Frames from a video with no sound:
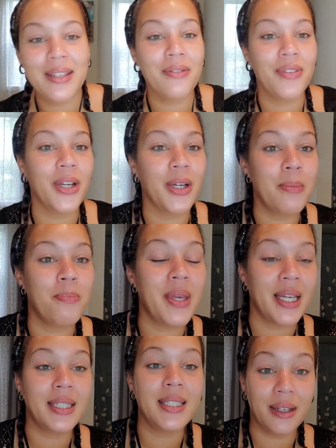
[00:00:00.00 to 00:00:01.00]
a very
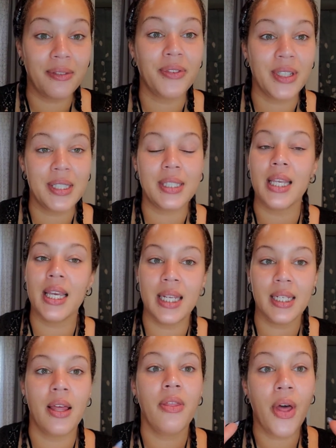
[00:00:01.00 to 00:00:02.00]
big difference
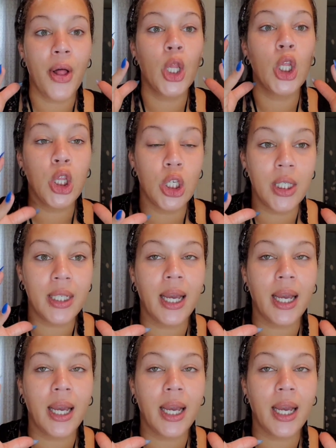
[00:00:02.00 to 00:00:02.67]
in the look,